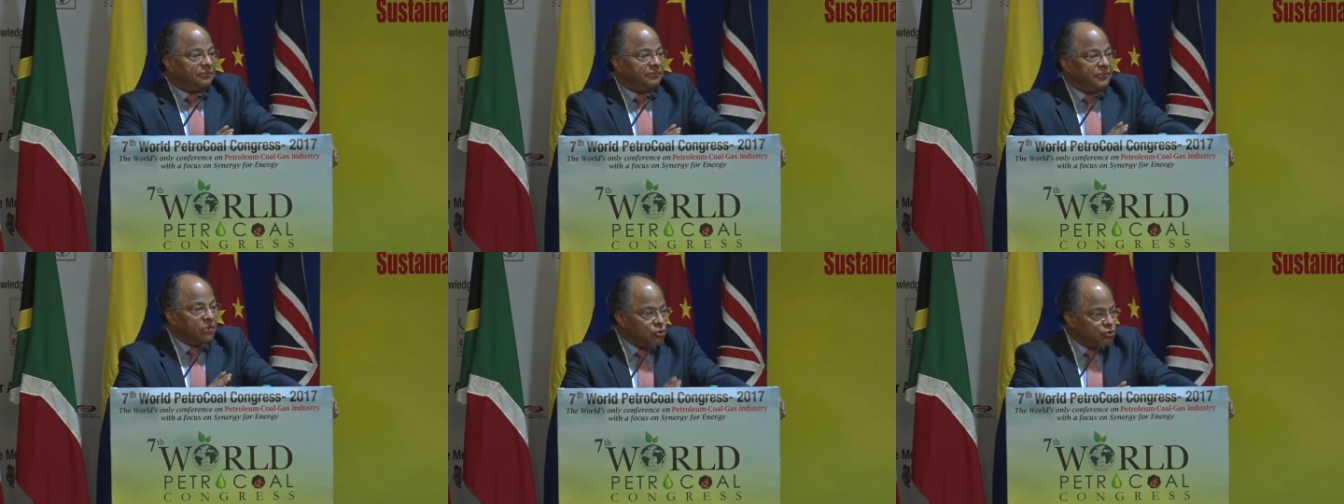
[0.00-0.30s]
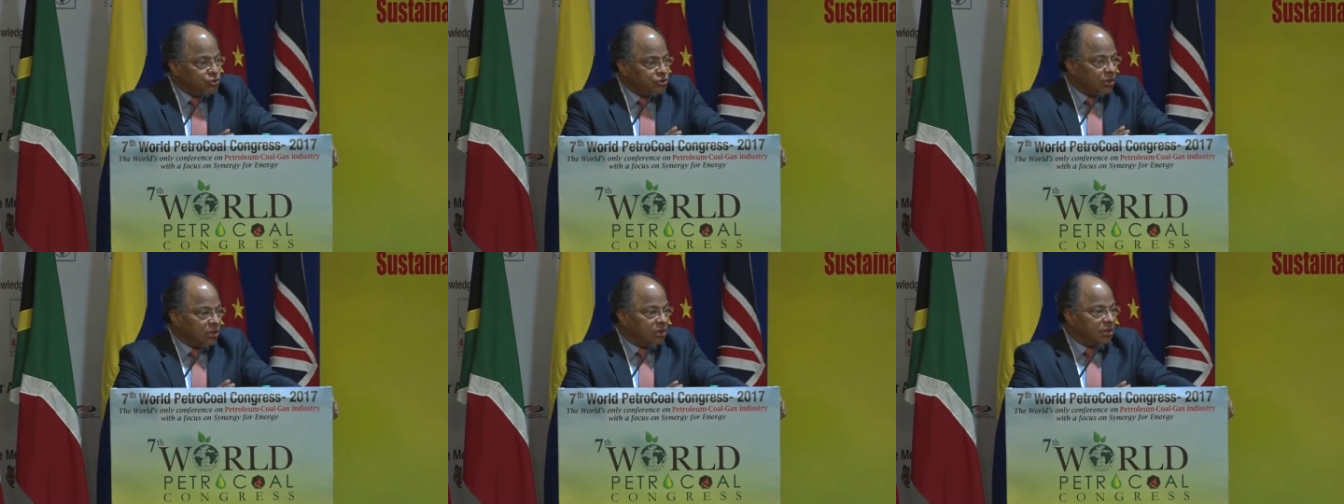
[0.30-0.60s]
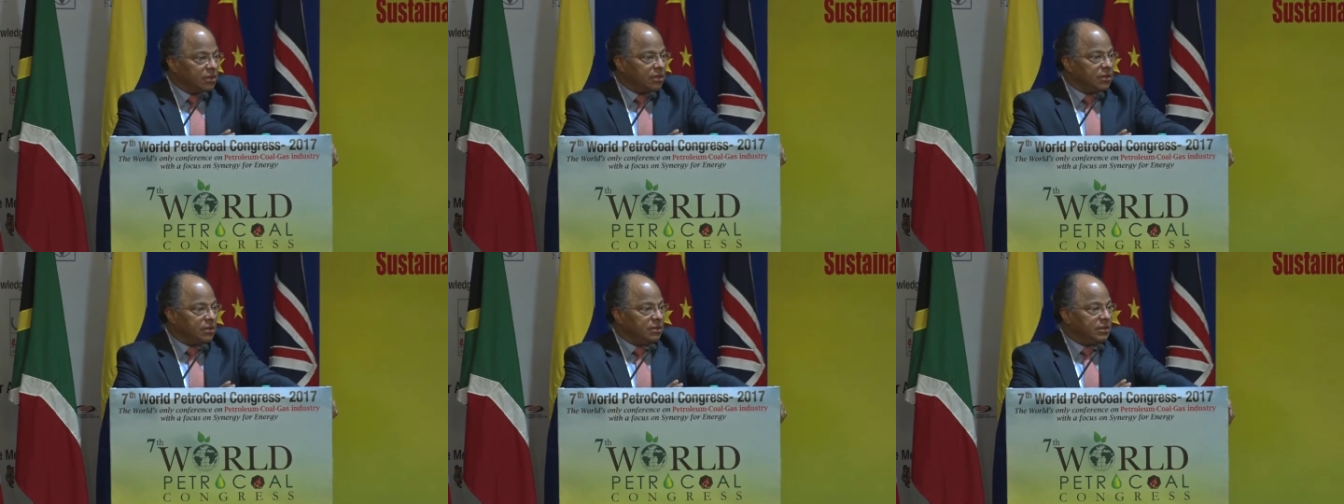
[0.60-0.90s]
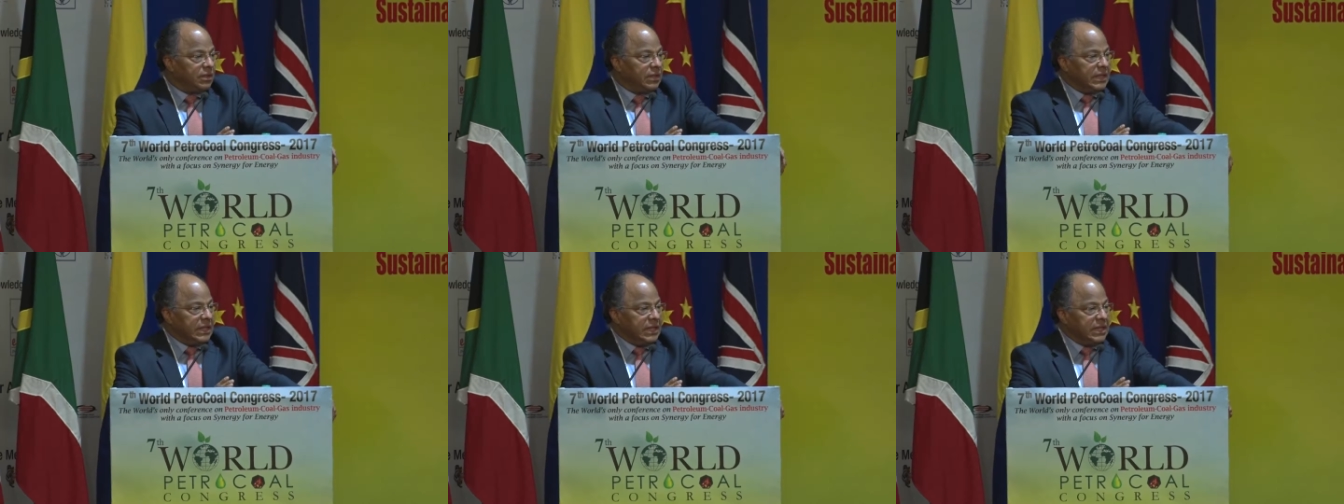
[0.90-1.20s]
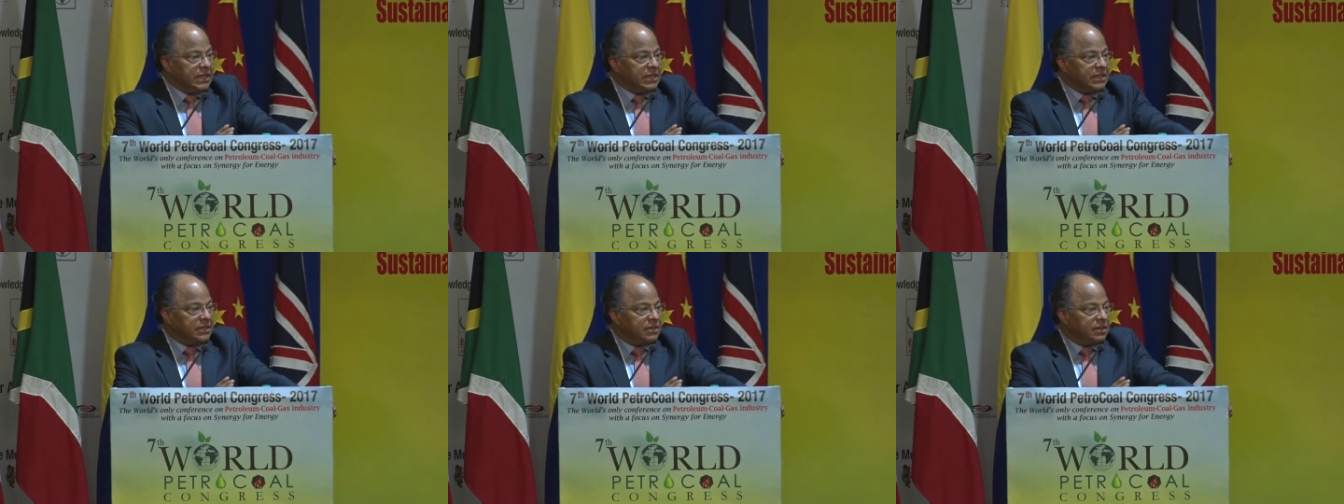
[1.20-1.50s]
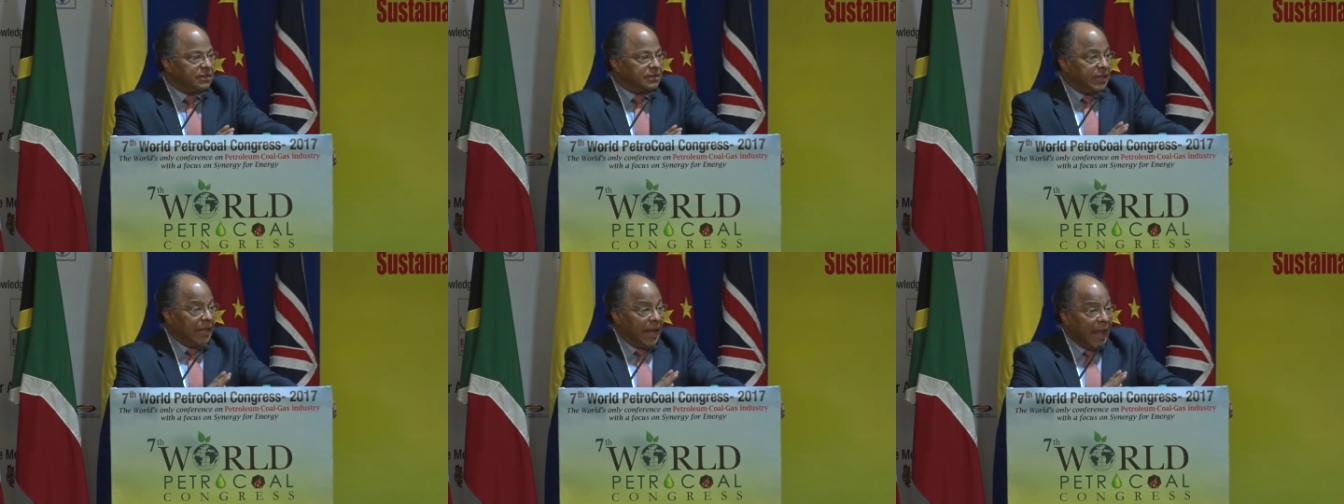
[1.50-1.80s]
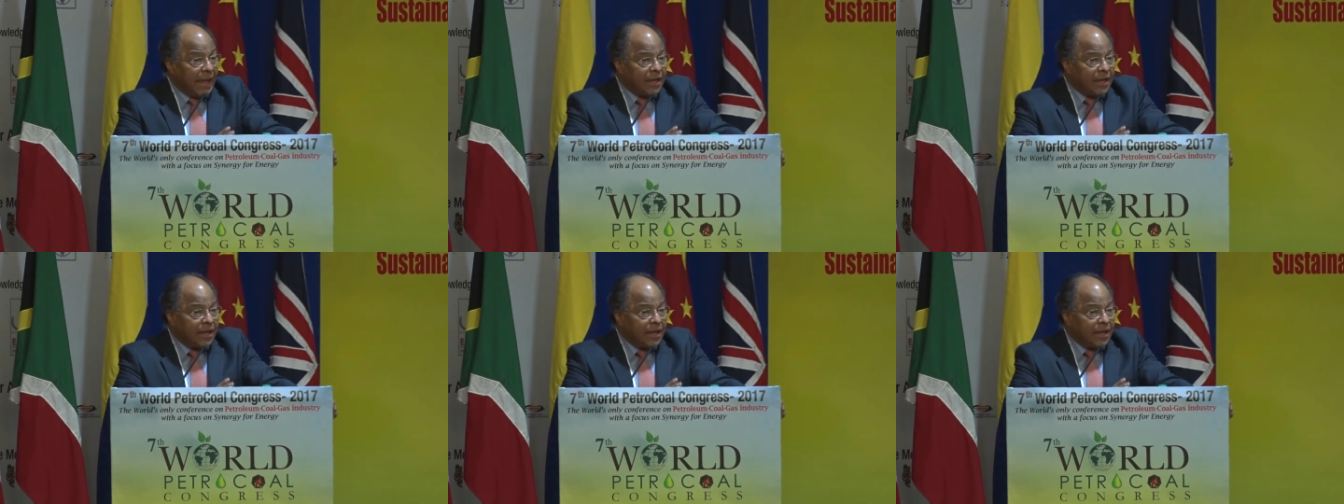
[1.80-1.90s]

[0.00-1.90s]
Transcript: future, the